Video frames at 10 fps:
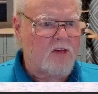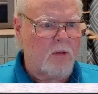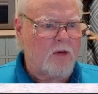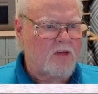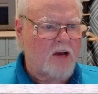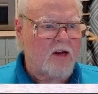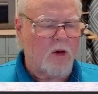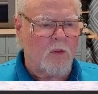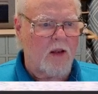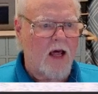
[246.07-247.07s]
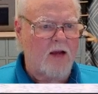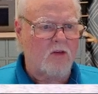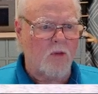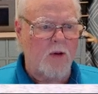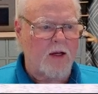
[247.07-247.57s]
some reason I don't like
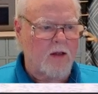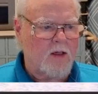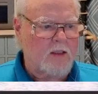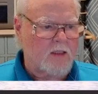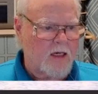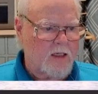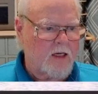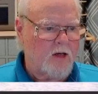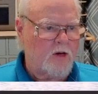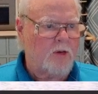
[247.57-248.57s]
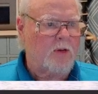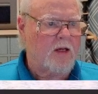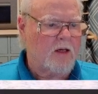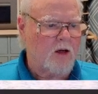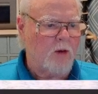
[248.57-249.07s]
the way it looks, I can undo
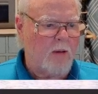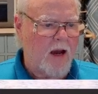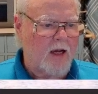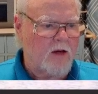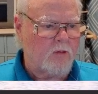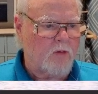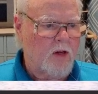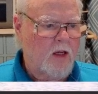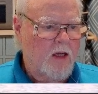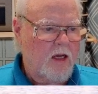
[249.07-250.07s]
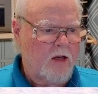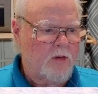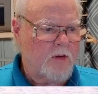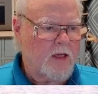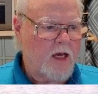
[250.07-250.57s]
it and go back and
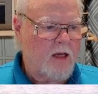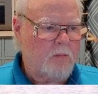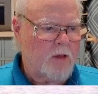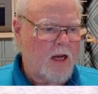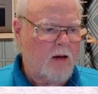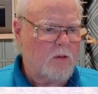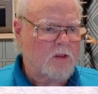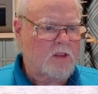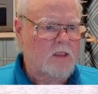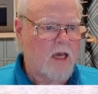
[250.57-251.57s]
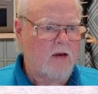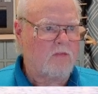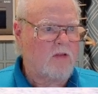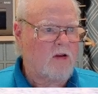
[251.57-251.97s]
do it again. But I will save